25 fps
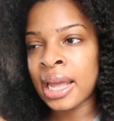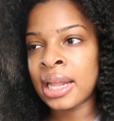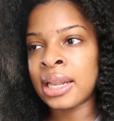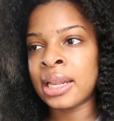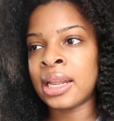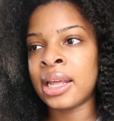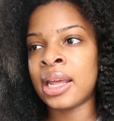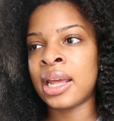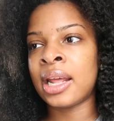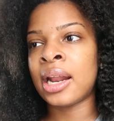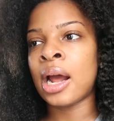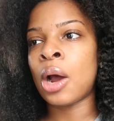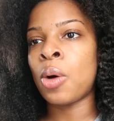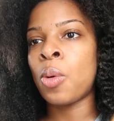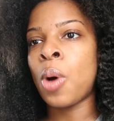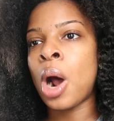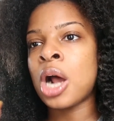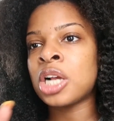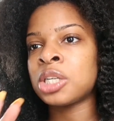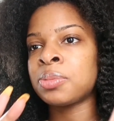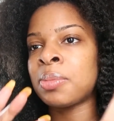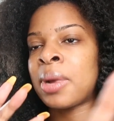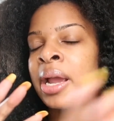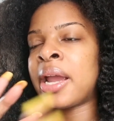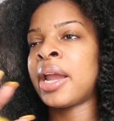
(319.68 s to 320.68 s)
and then I
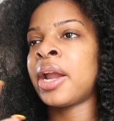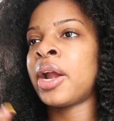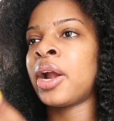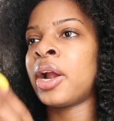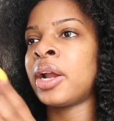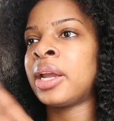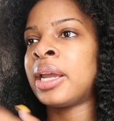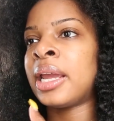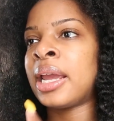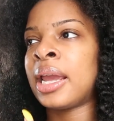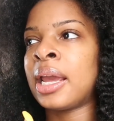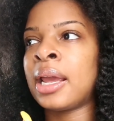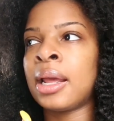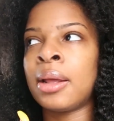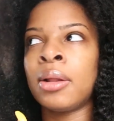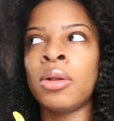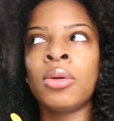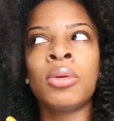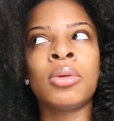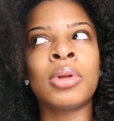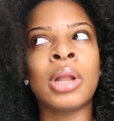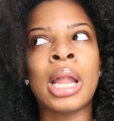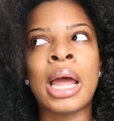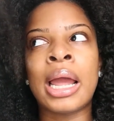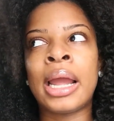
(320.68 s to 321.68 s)
wash my hair
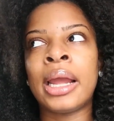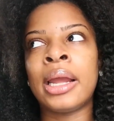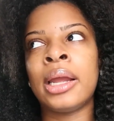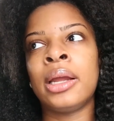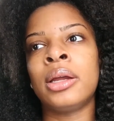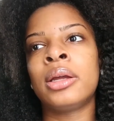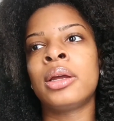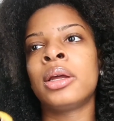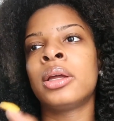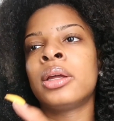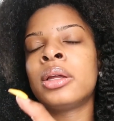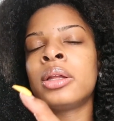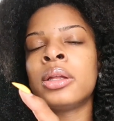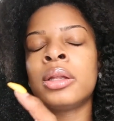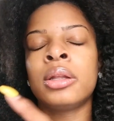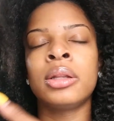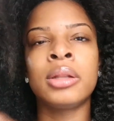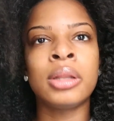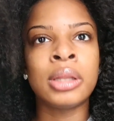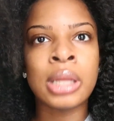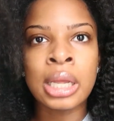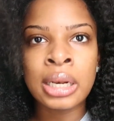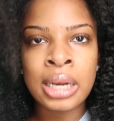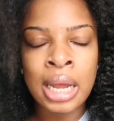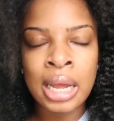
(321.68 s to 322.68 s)
again like
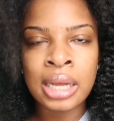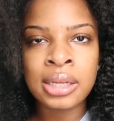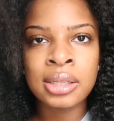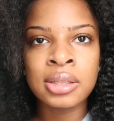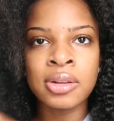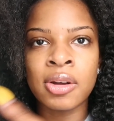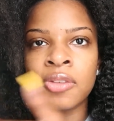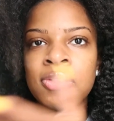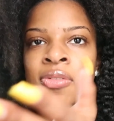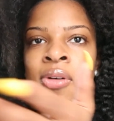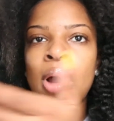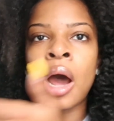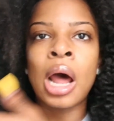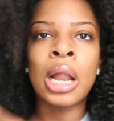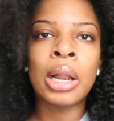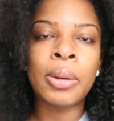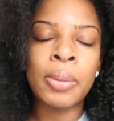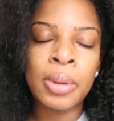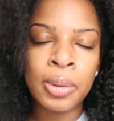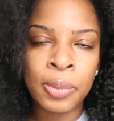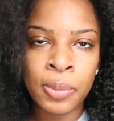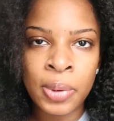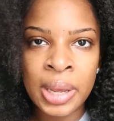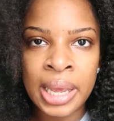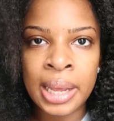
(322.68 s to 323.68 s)
the
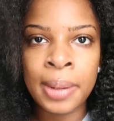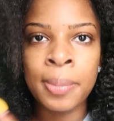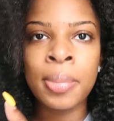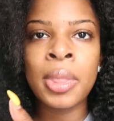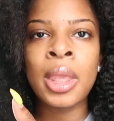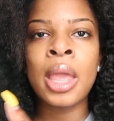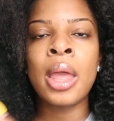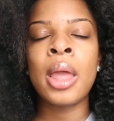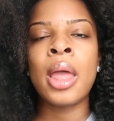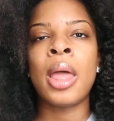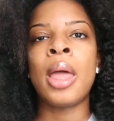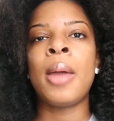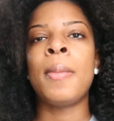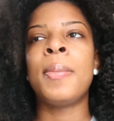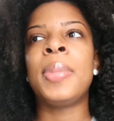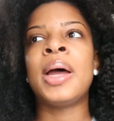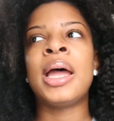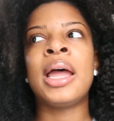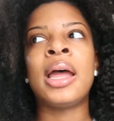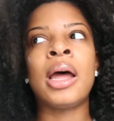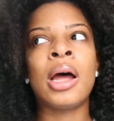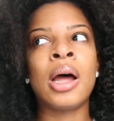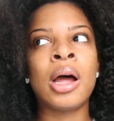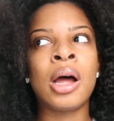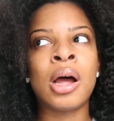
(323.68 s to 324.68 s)
following week.
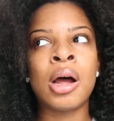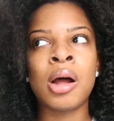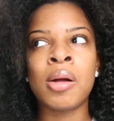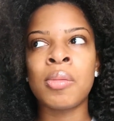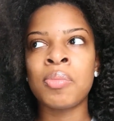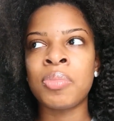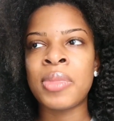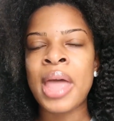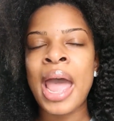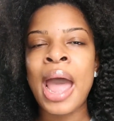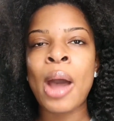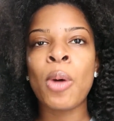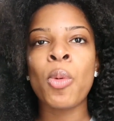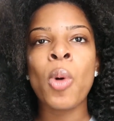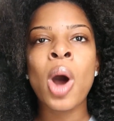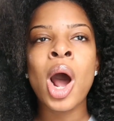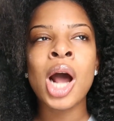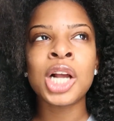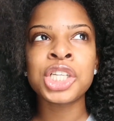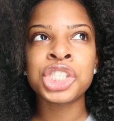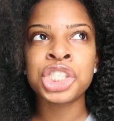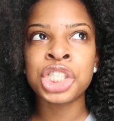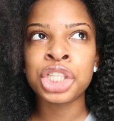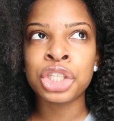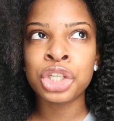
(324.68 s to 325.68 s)
But that
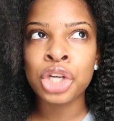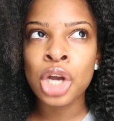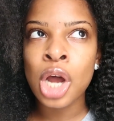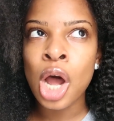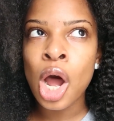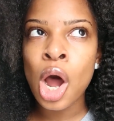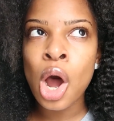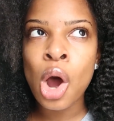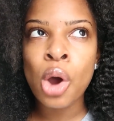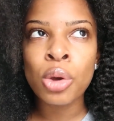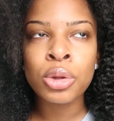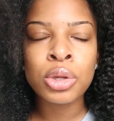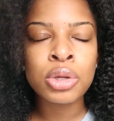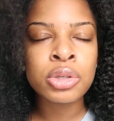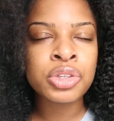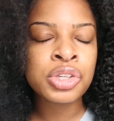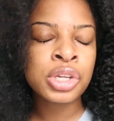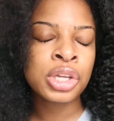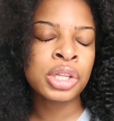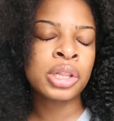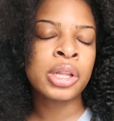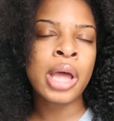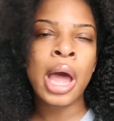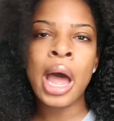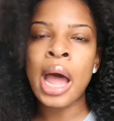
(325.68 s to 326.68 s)
wash and go
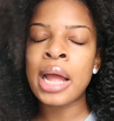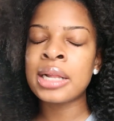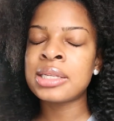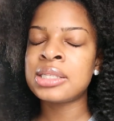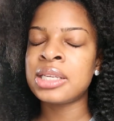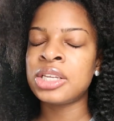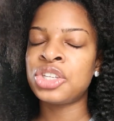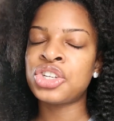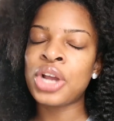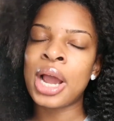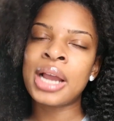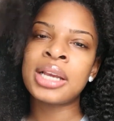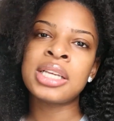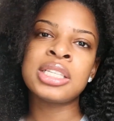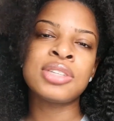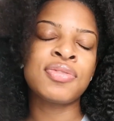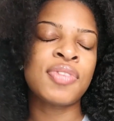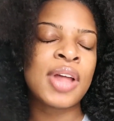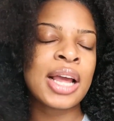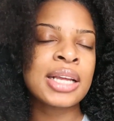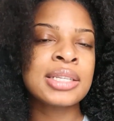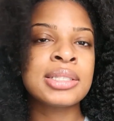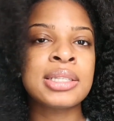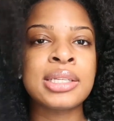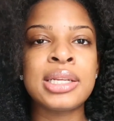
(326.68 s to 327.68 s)
using the Auntie Jackie's
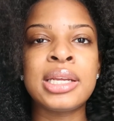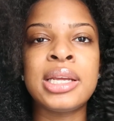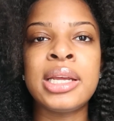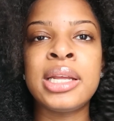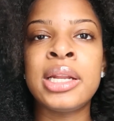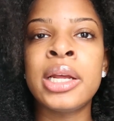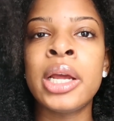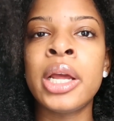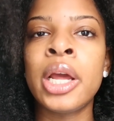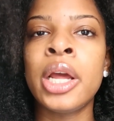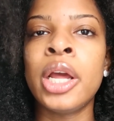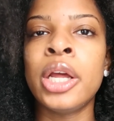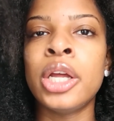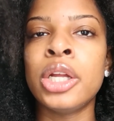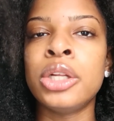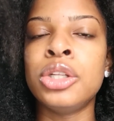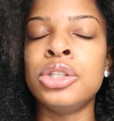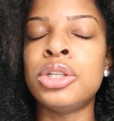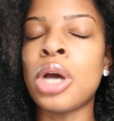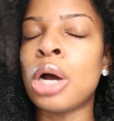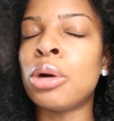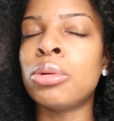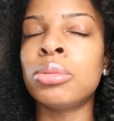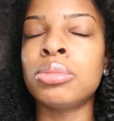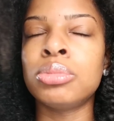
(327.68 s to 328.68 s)
flaxseed
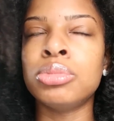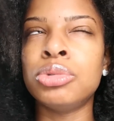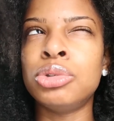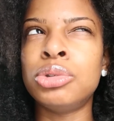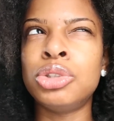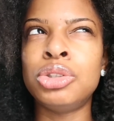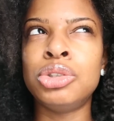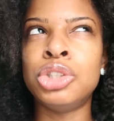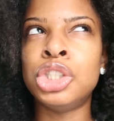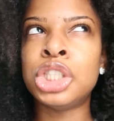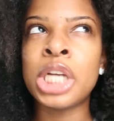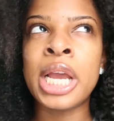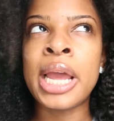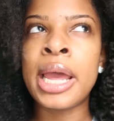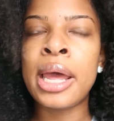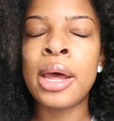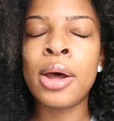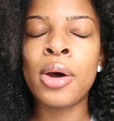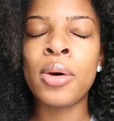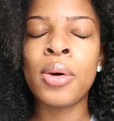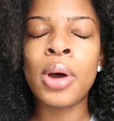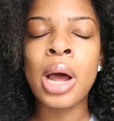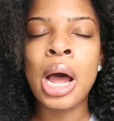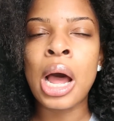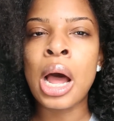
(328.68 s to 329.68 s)
don't
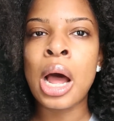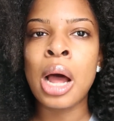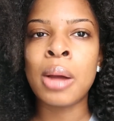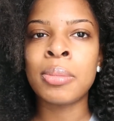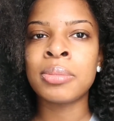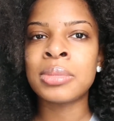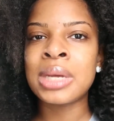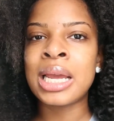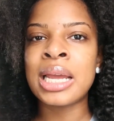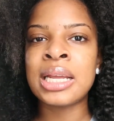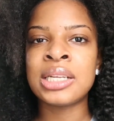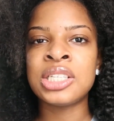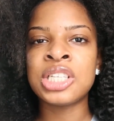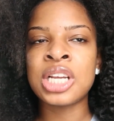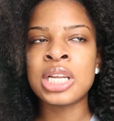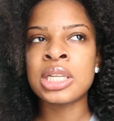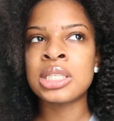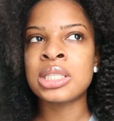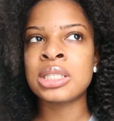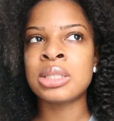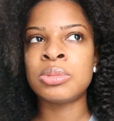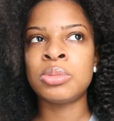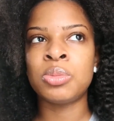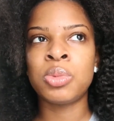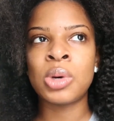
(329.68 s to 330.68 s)
gel, it
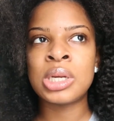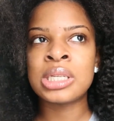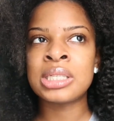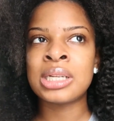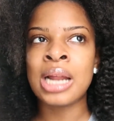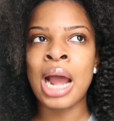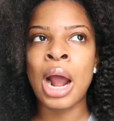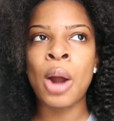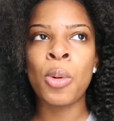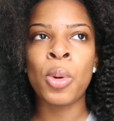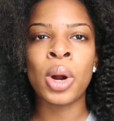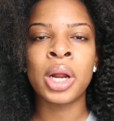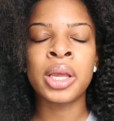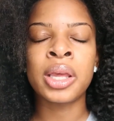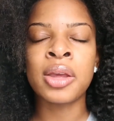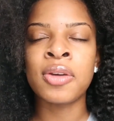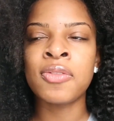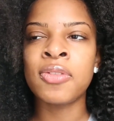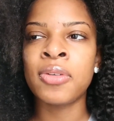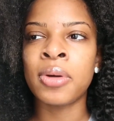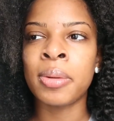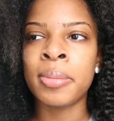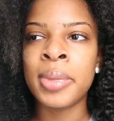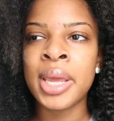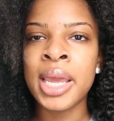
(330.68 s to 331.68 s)
just was not working
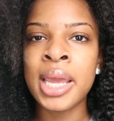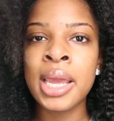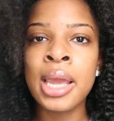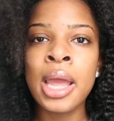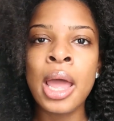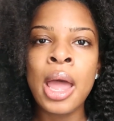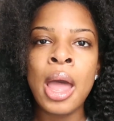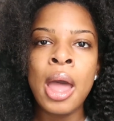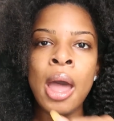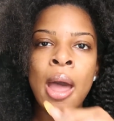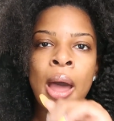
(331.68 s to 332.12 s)
for me.